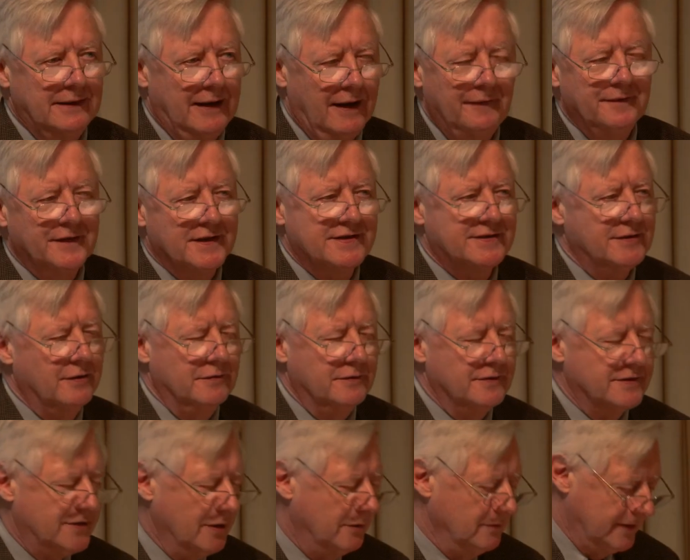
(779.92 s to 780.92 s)
on the
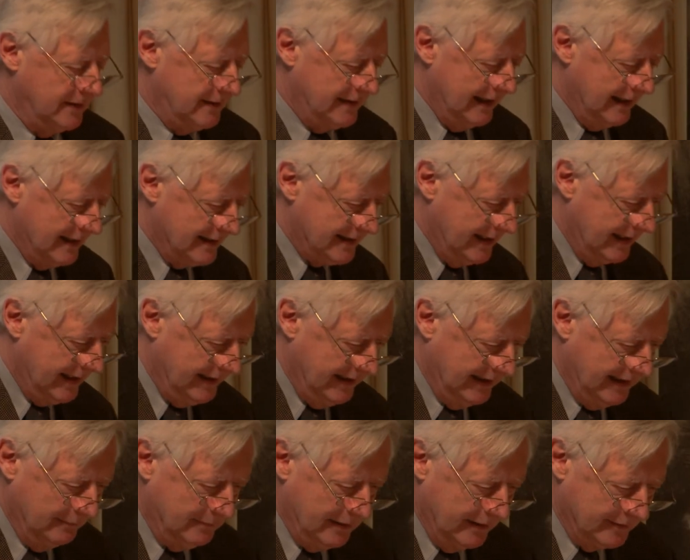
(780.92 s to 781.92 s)
stones don't tell us
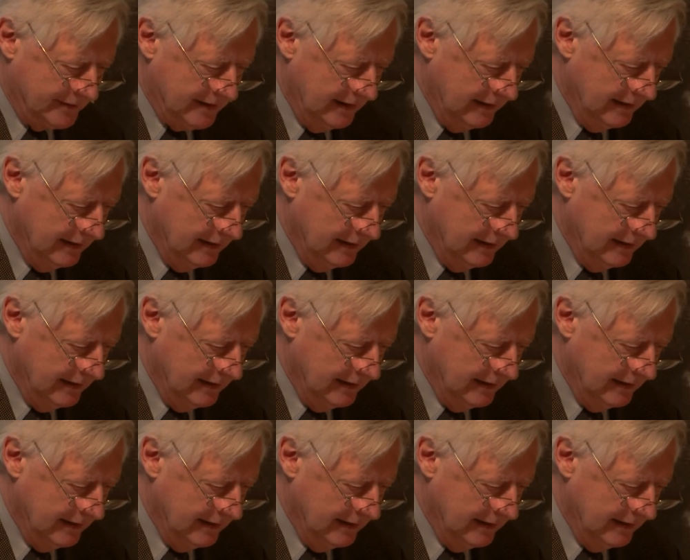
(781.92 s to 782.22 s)
anything about